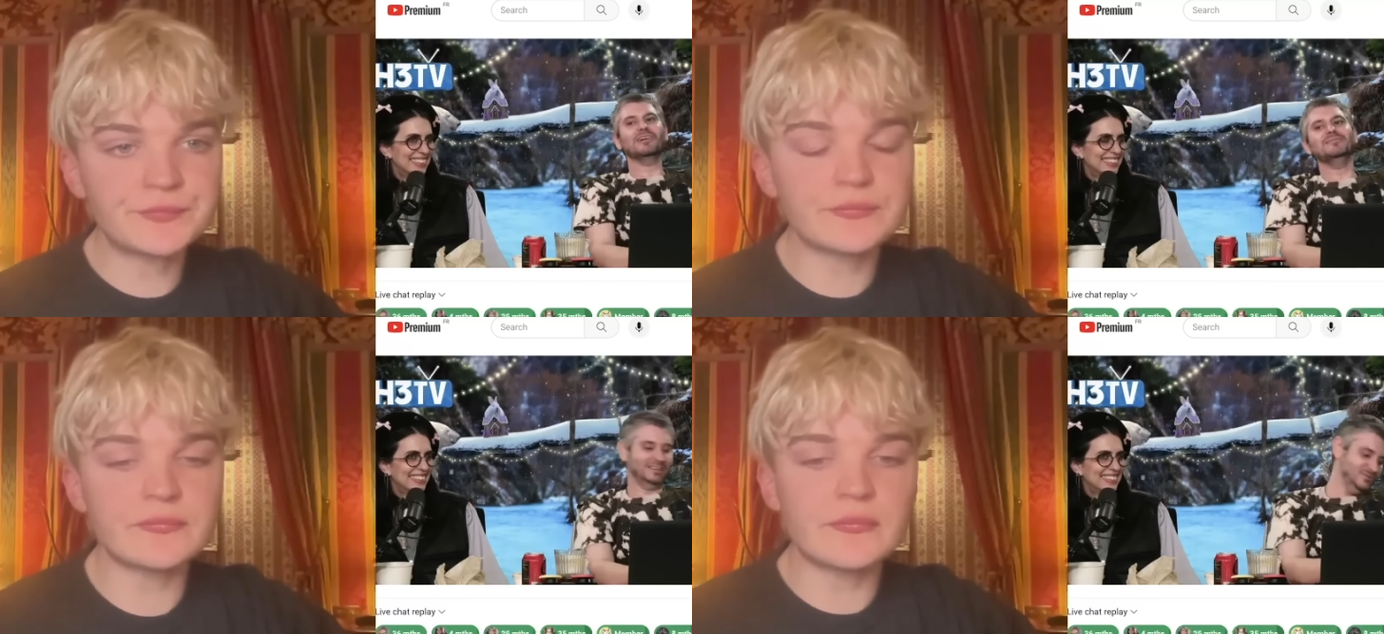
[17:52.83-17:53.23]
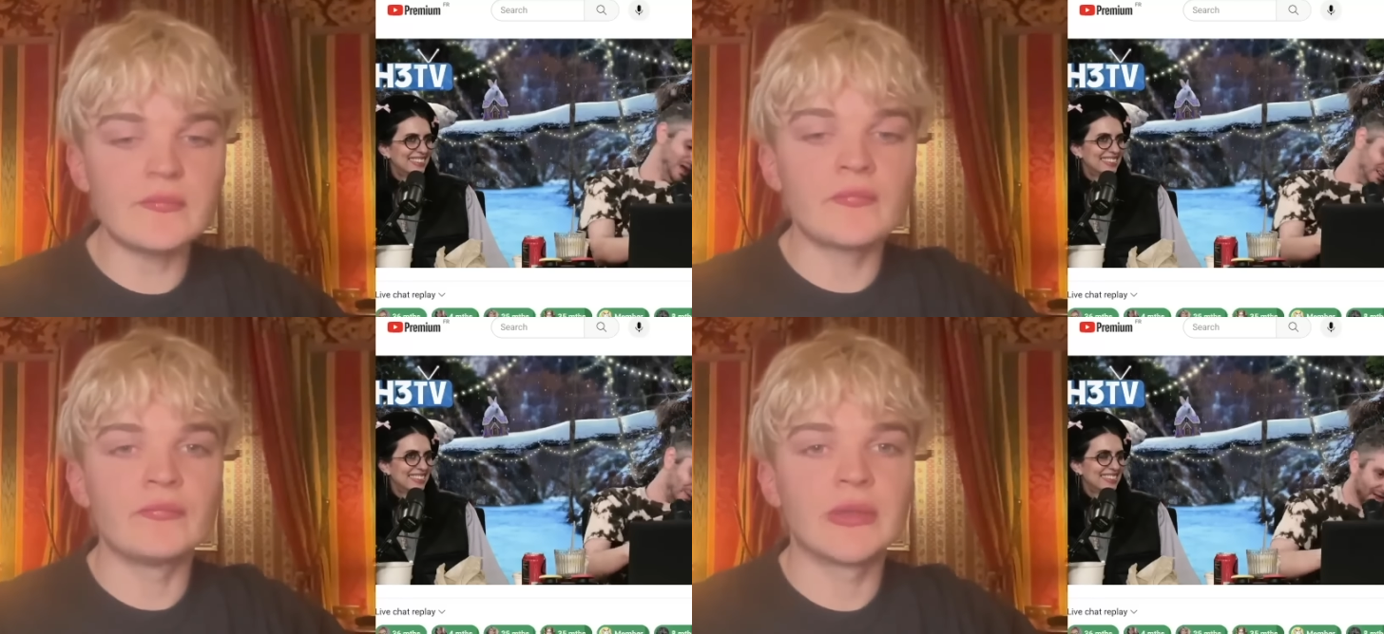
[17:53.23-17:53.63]
Speaker 1: bro come on
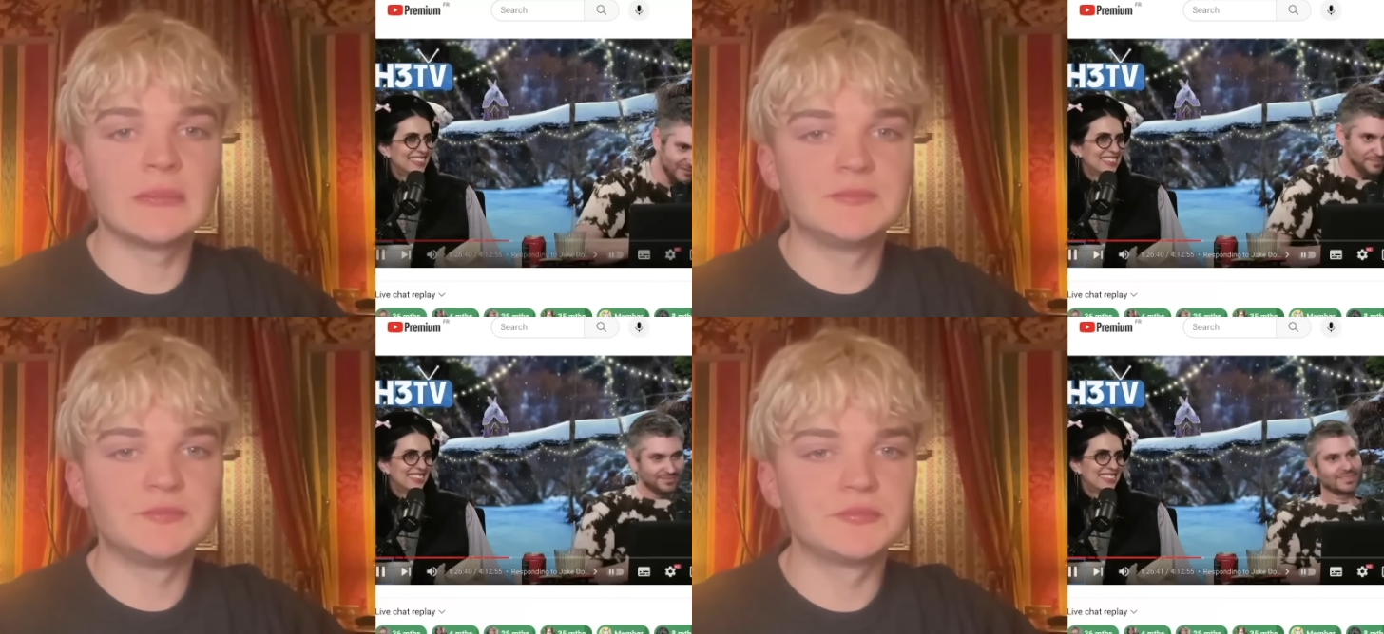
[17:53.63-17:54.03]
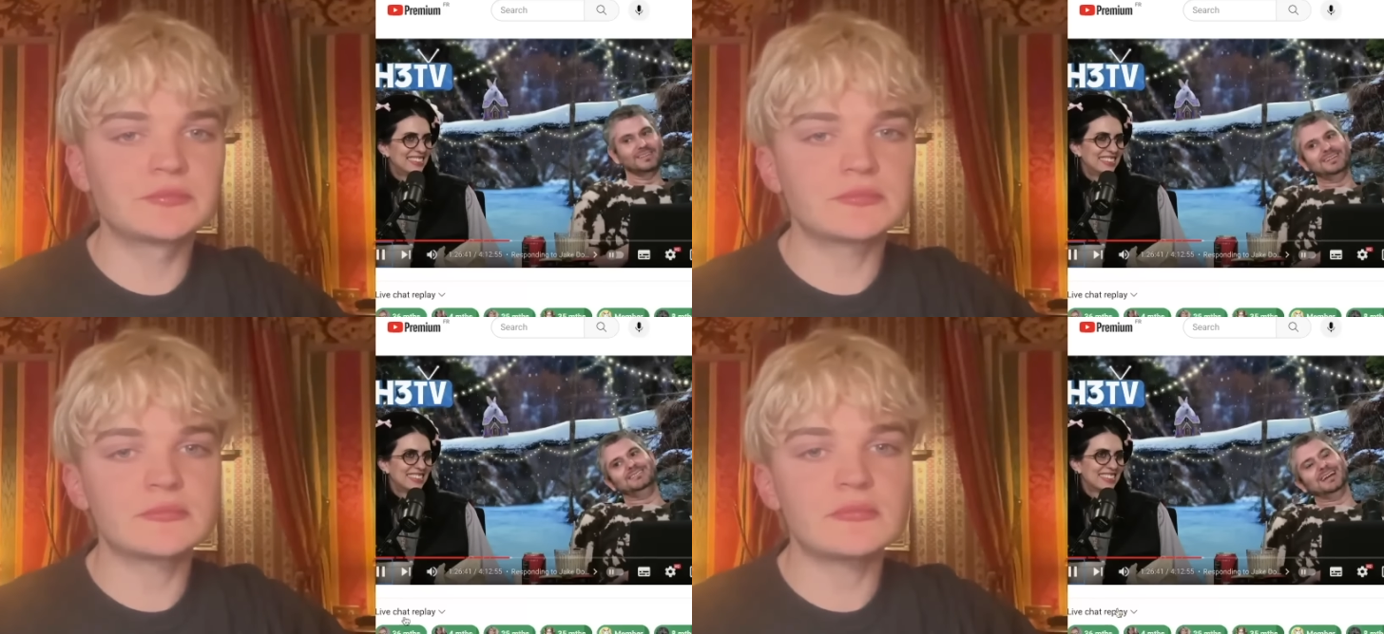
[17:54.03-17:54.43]
you made your bed
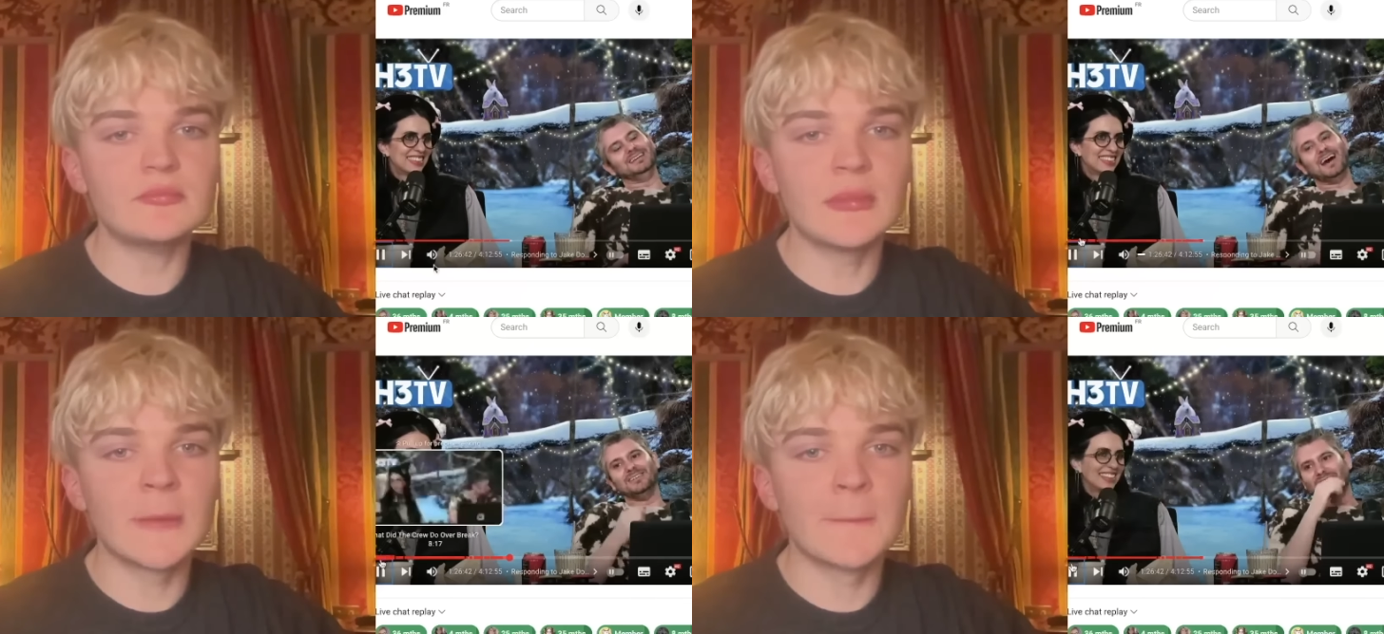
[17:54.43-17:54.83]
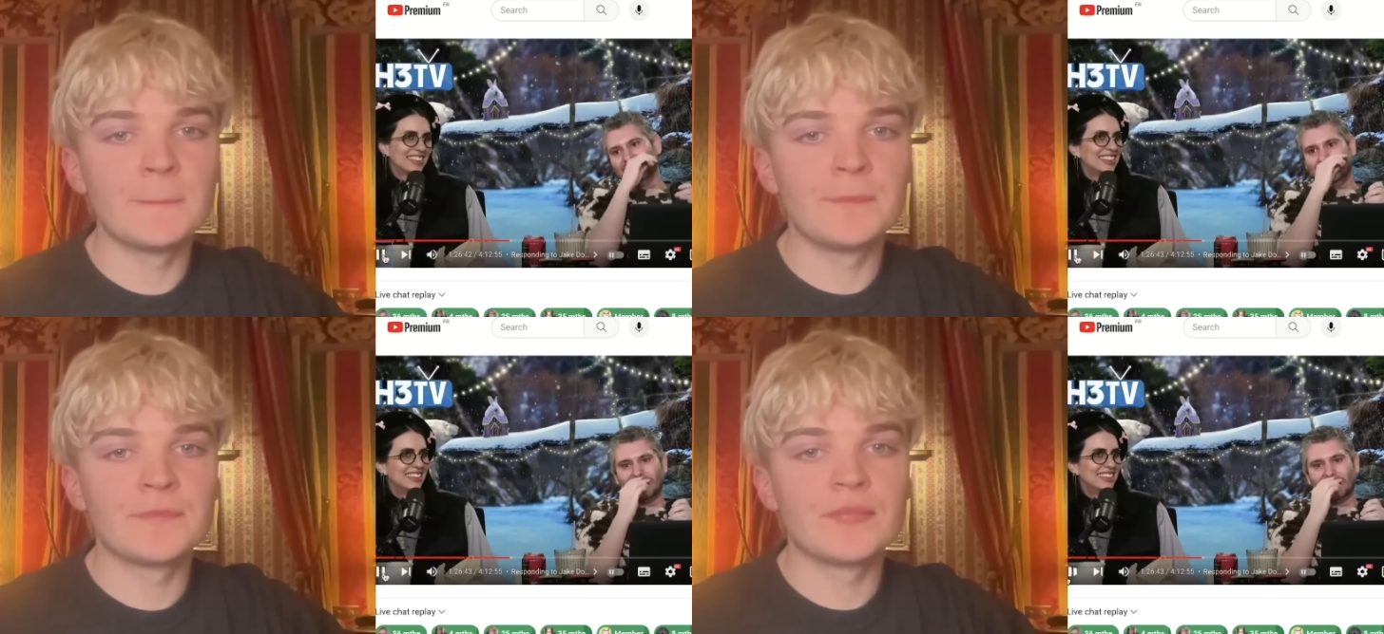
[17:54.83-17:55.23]
and now you
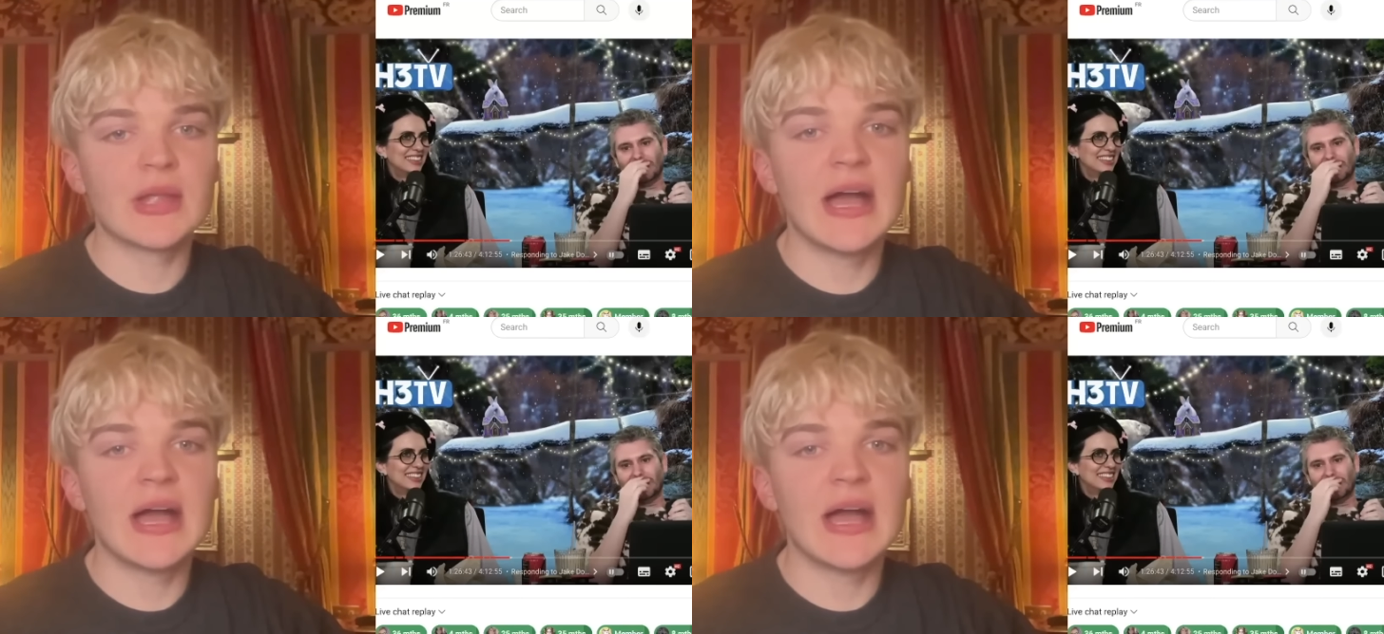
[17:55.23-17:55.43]
got it you got-